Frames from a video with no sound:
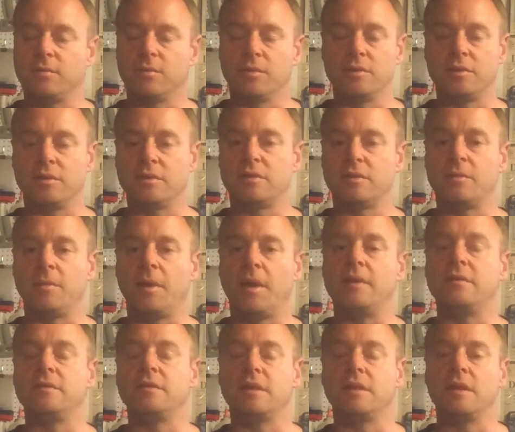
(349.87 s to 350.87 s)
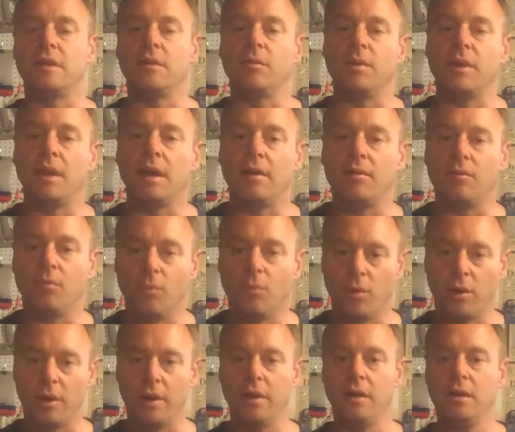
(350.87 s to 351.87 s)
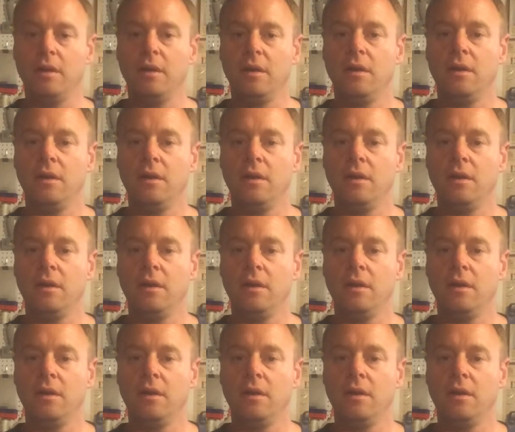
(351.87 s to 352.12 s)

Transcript: We're just imagining that we have one